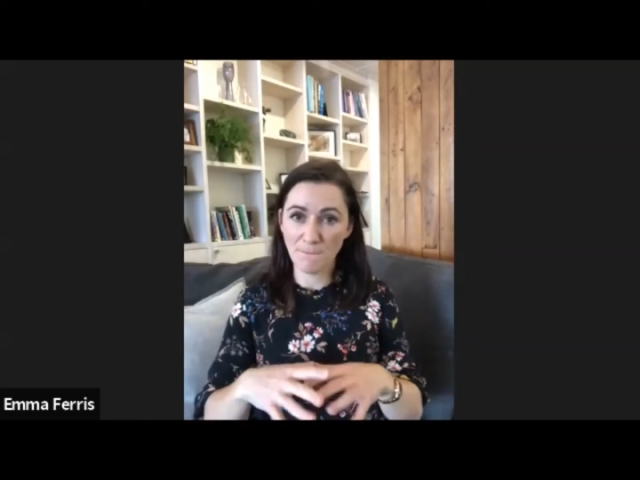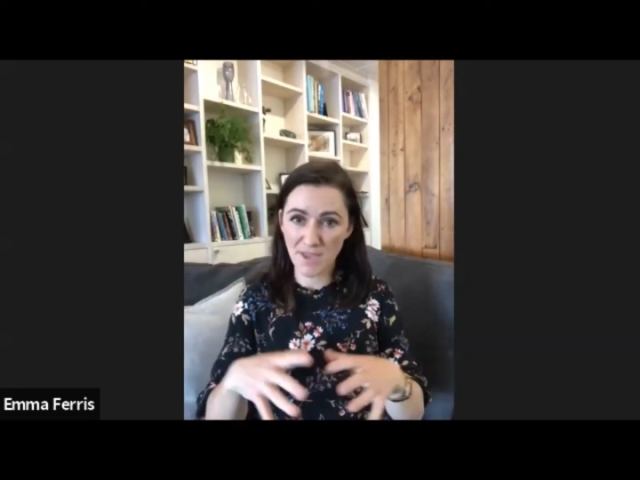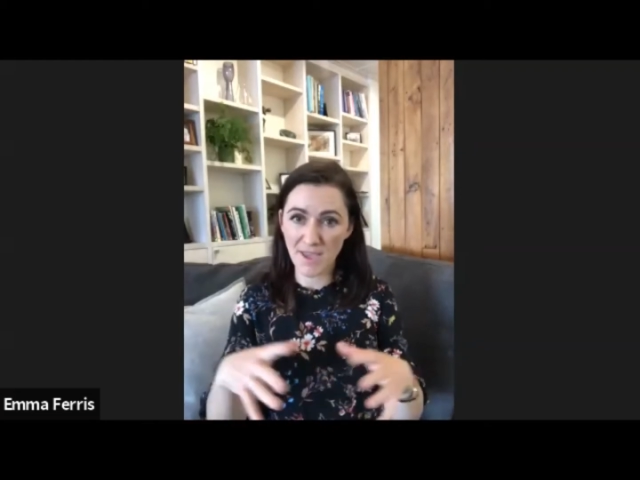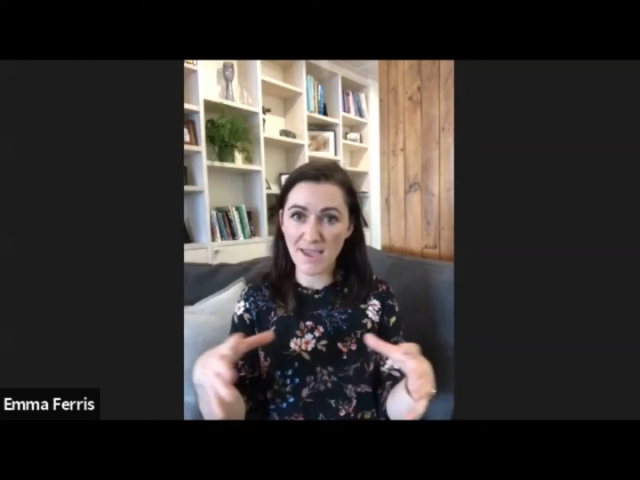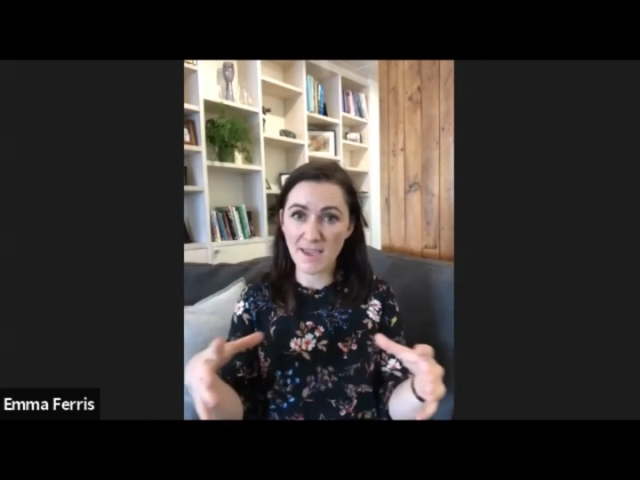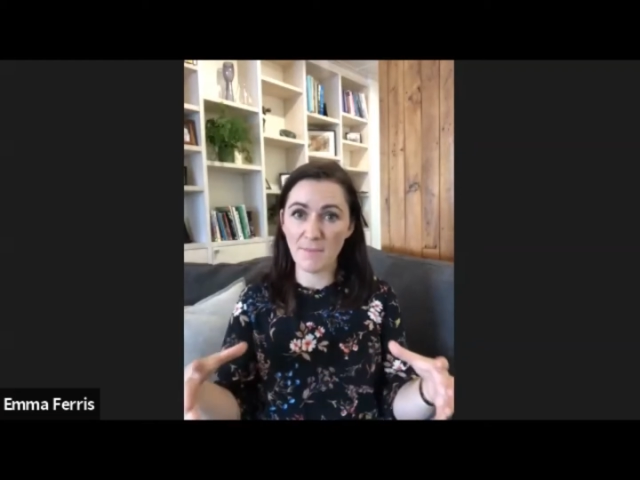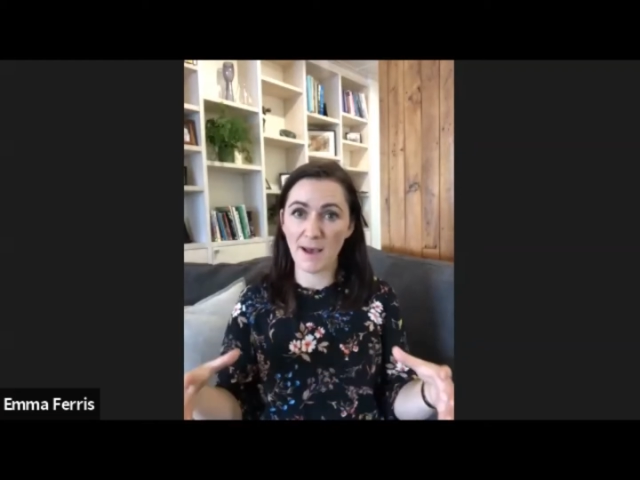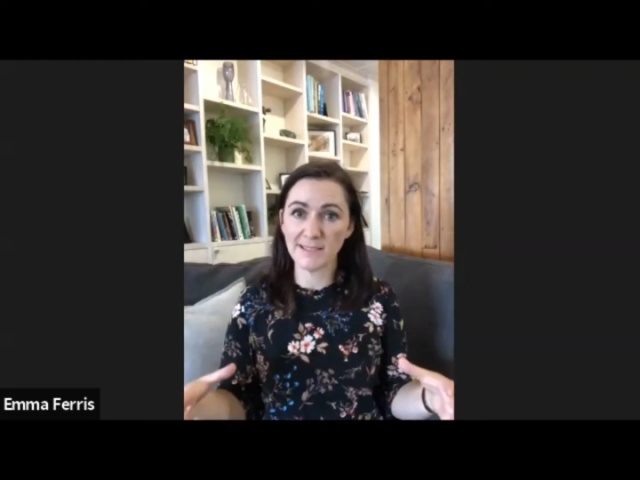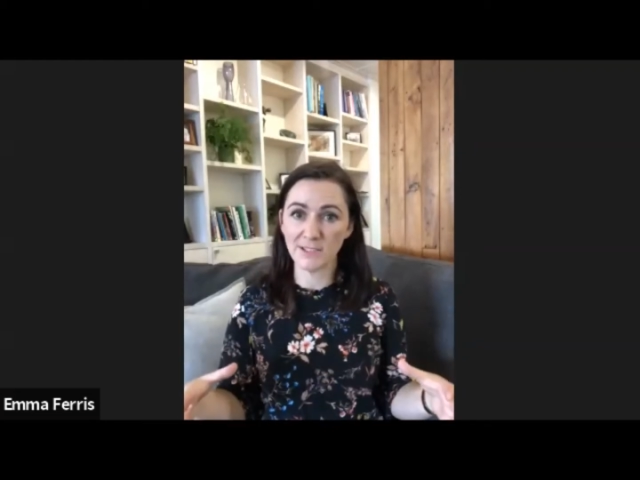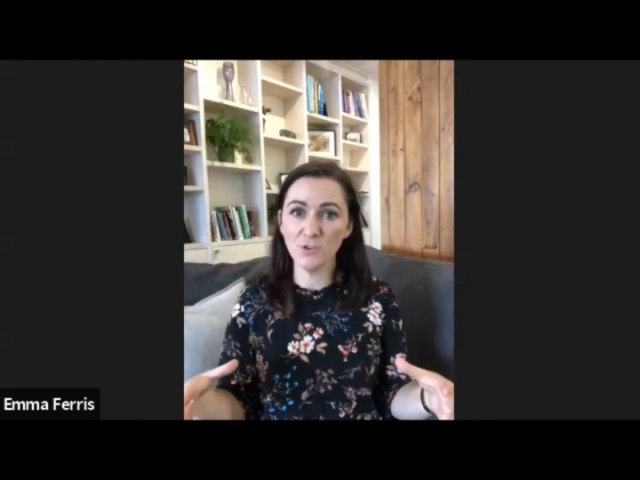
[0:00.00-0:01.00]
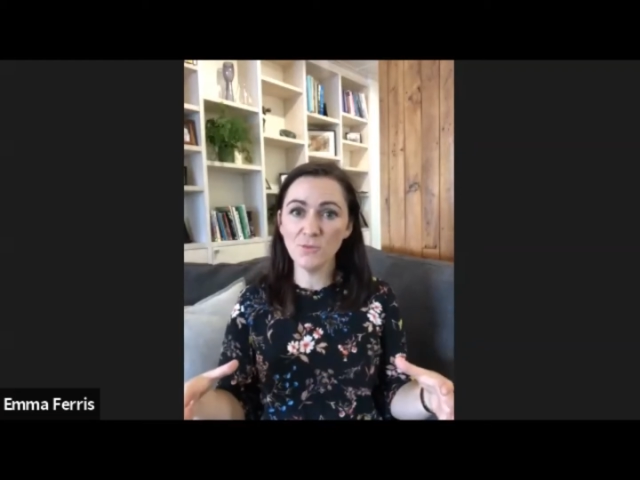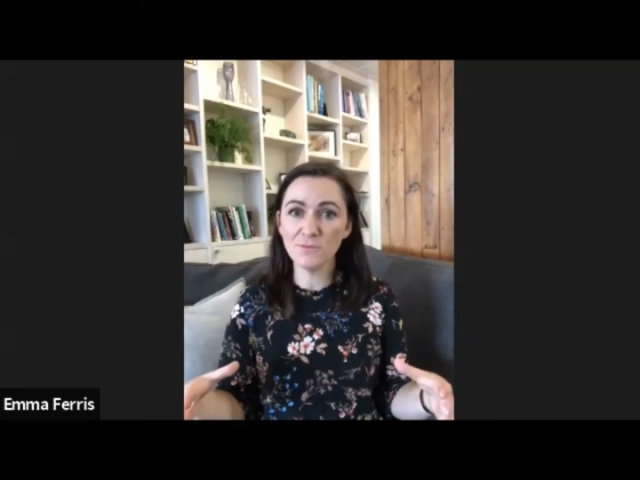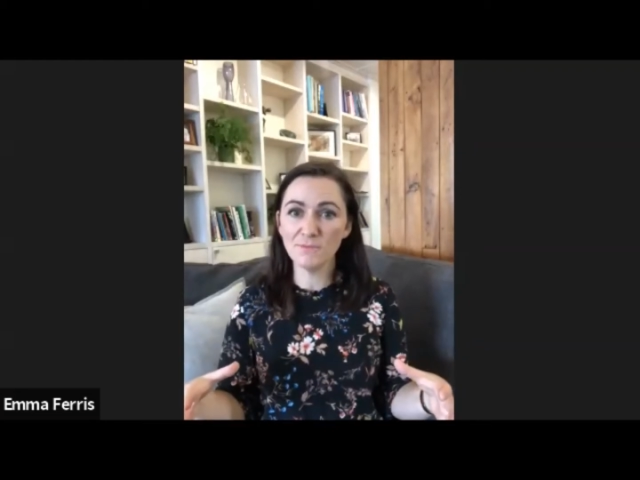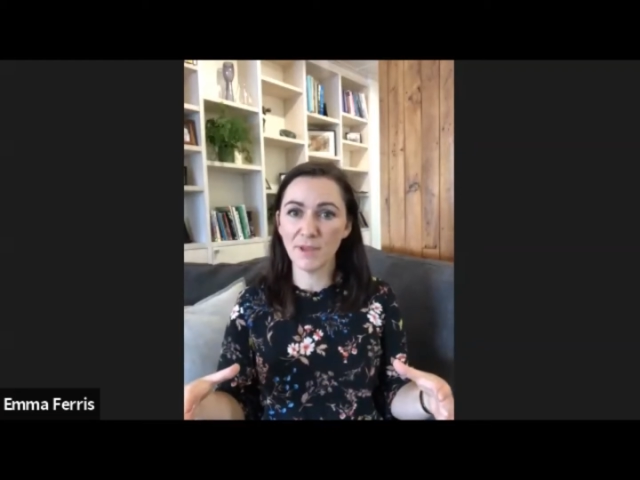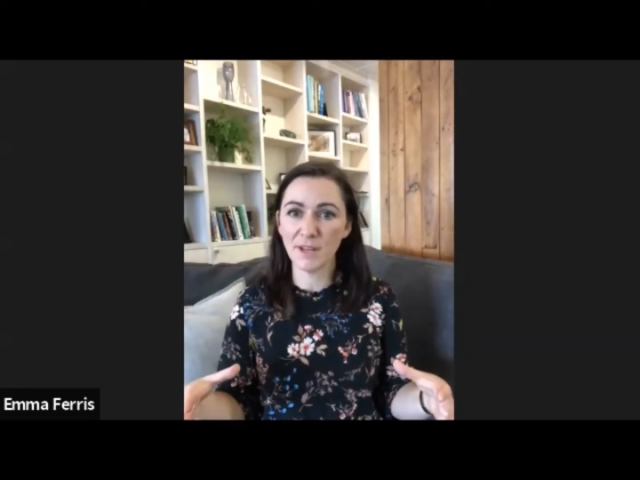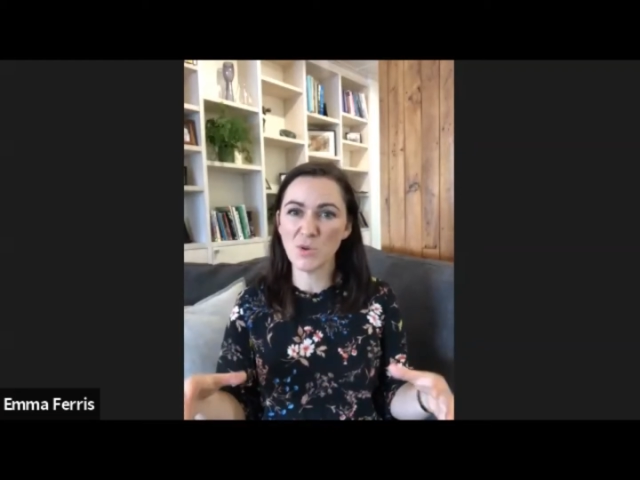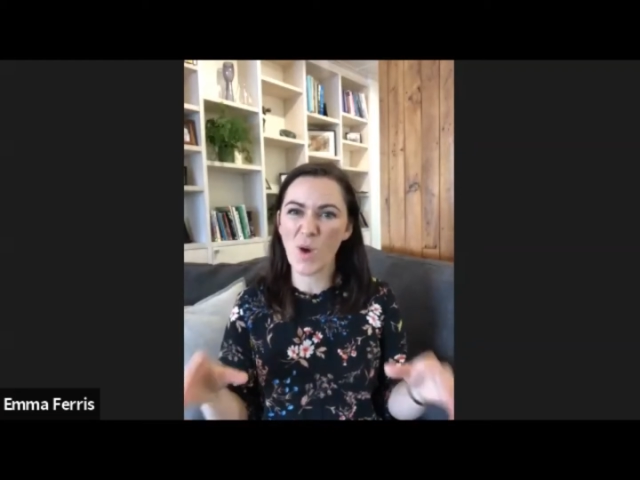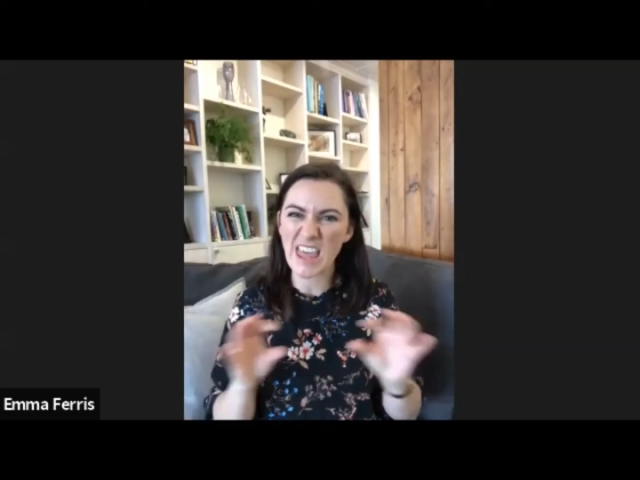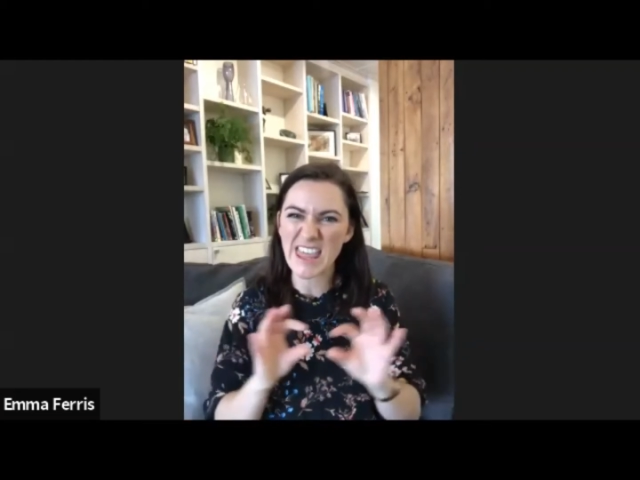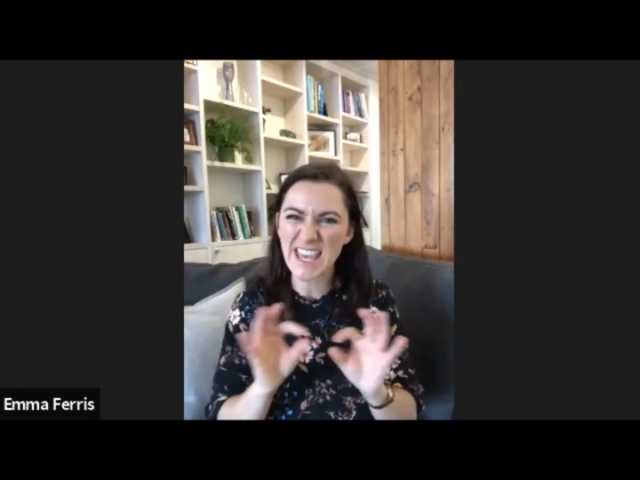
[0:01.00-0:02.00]
big muscle, but it's
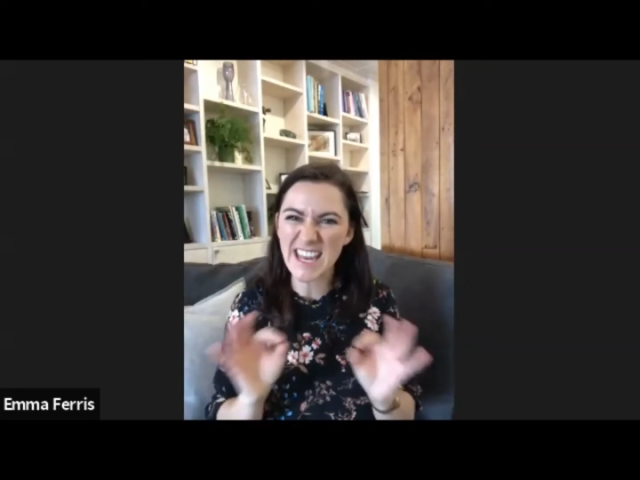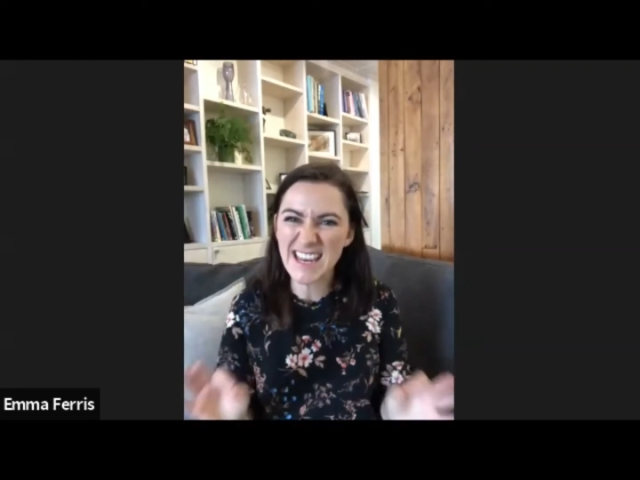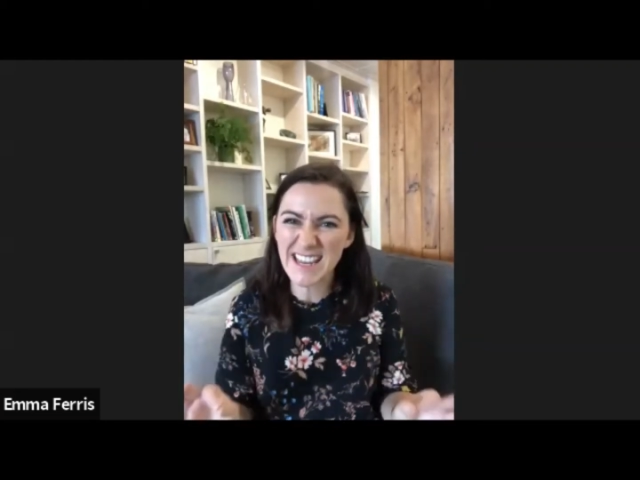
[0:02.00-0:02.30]
quite thin.